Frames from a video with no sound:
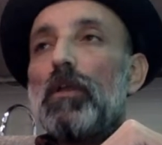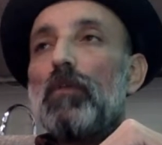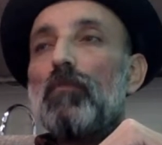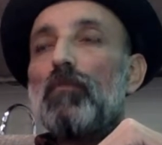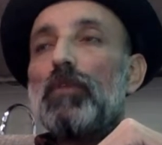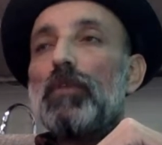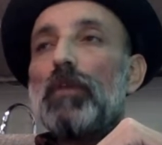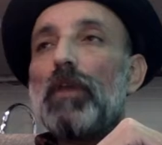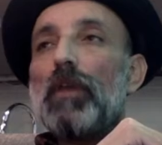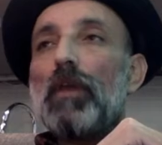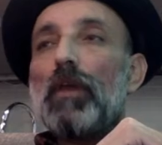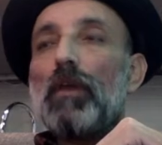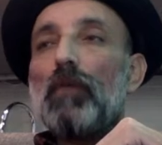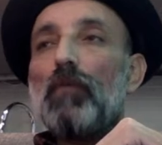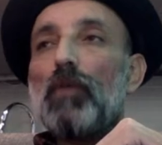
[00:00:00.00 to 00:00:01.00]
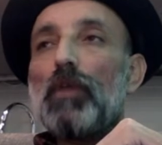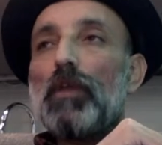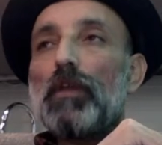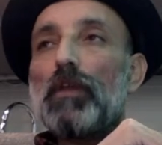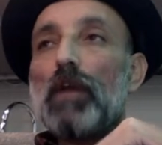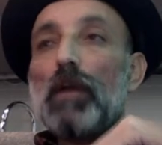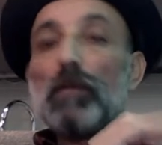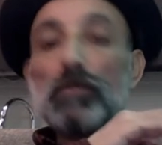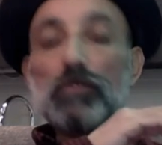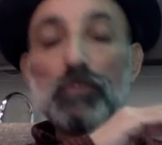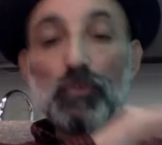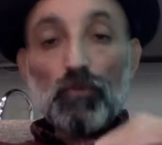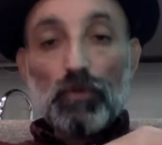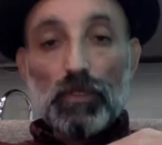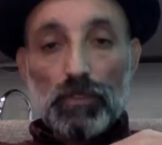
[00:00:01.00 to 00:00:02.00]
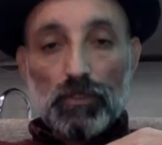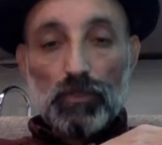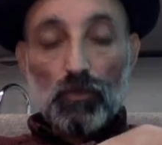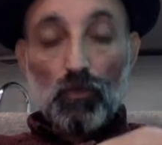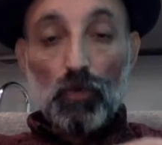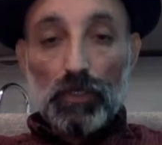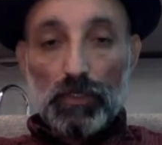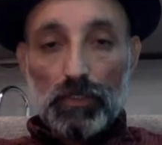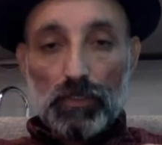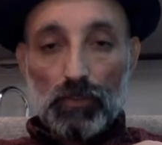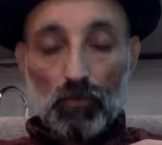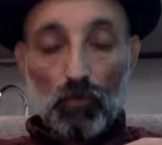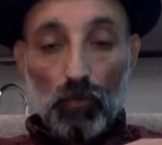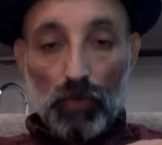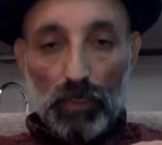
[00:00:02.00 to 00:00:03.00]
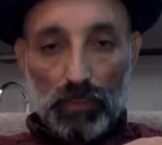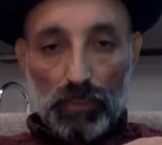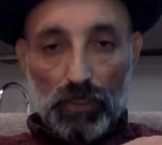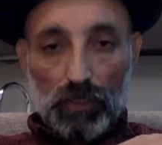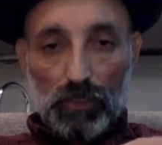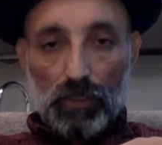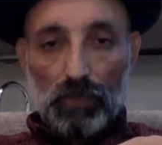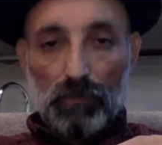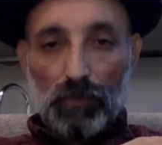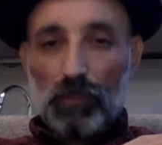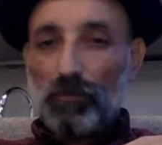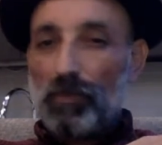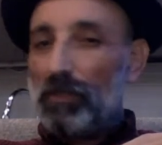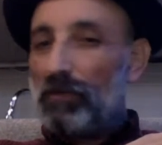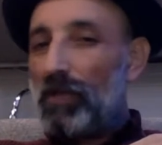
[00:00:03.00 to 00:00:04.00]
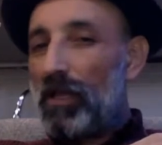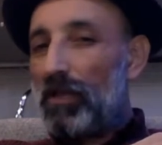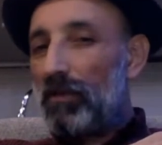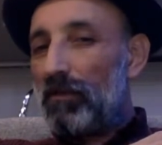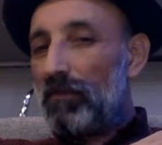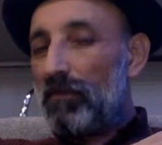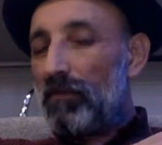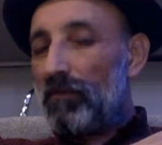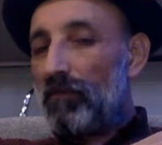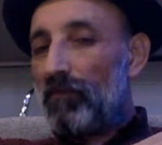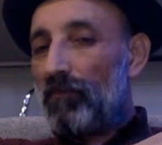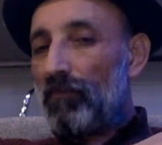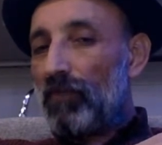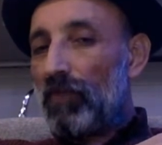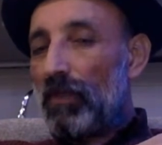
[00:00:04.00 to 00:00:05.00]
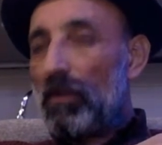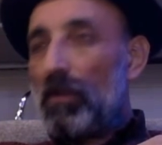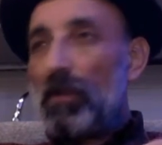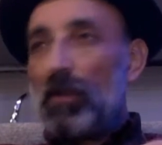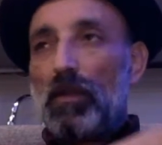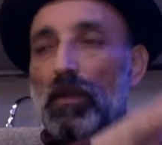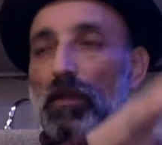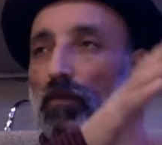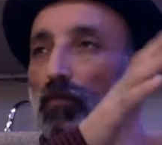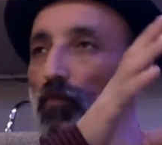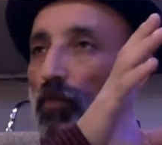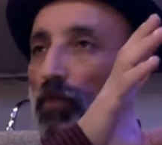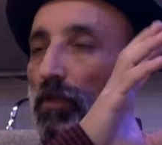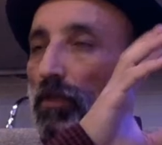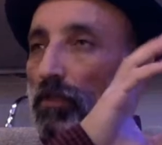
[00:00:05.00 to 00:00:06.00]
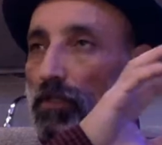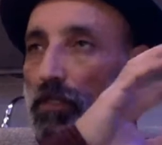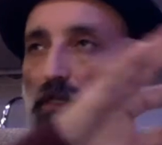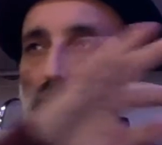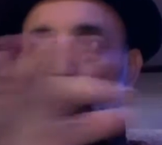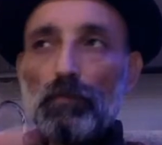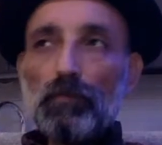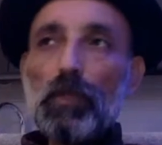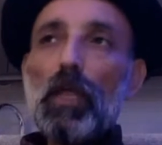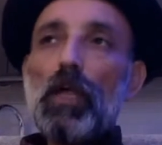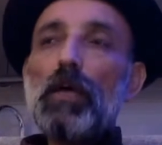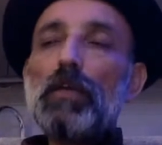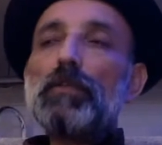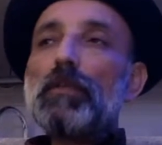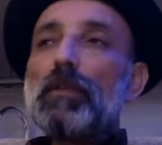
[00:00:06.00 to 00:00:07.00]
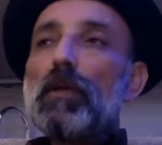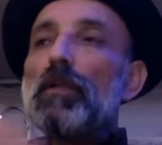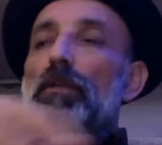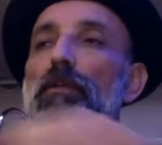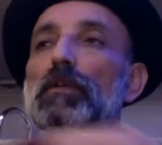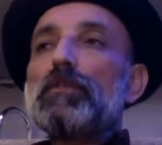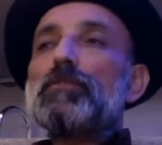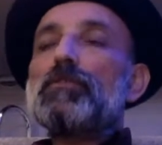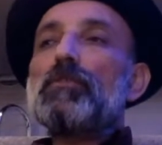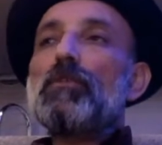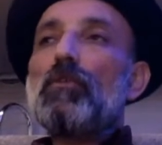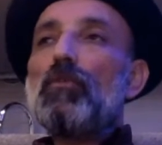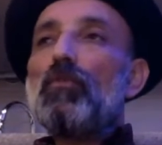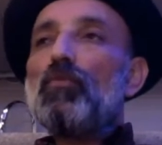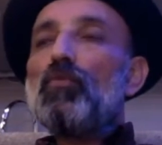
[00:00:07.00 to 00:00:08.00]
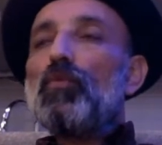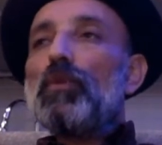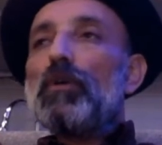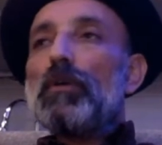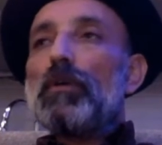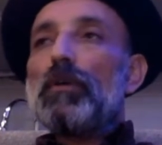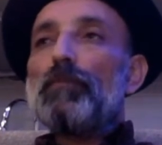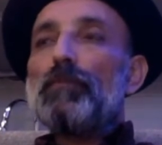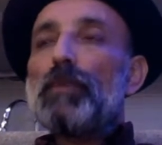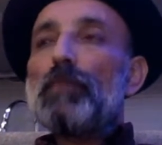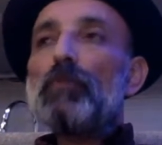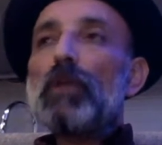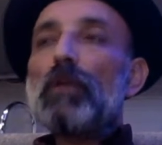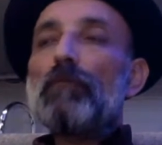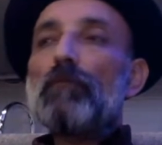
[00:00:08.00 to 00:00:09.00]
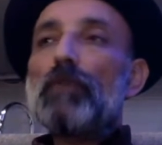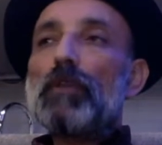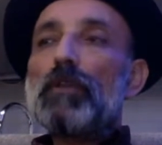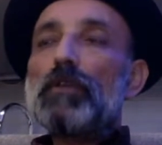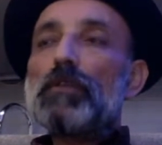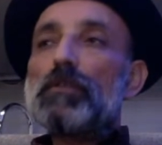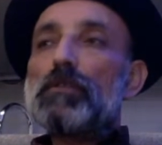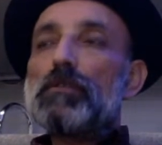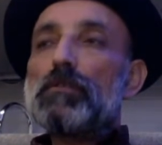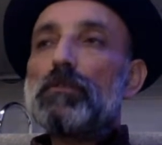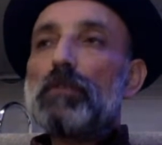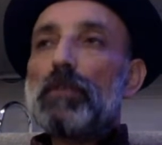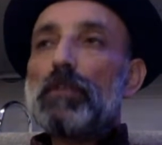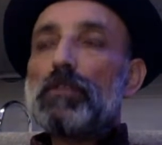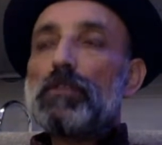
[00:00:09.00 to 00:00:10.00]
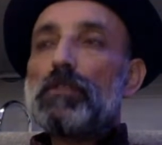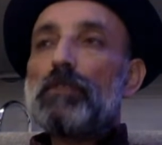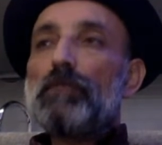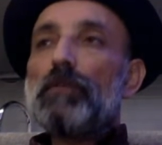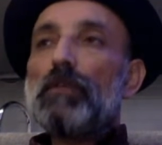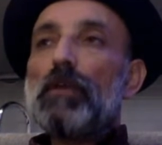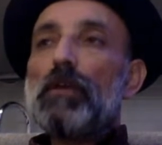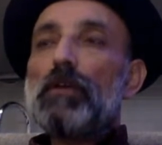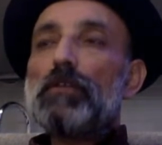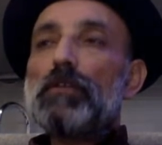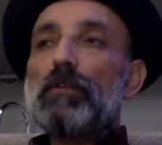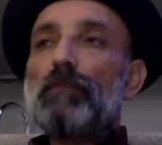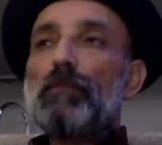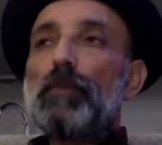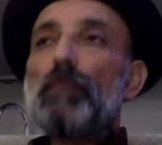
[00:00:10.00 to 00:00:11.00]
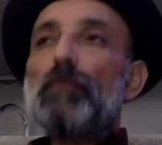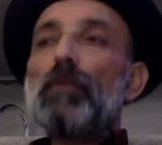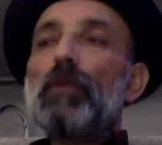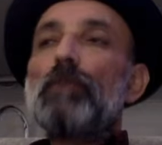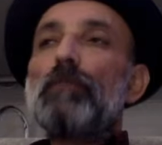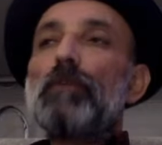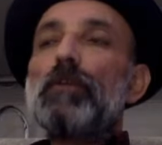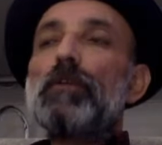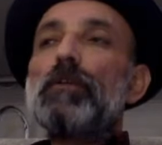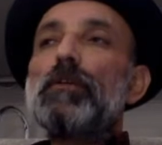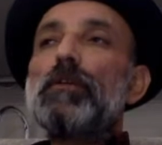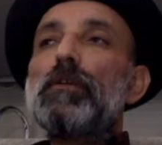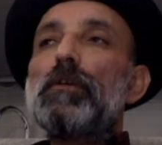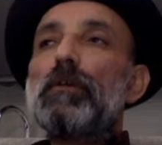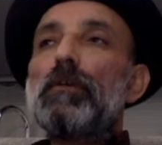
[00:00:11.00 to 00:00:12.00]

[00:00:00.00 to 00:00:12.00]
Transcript: we have a common sewerage system. Can you believe that? With the treatment plant and all that. So people are very like civilized, and people are very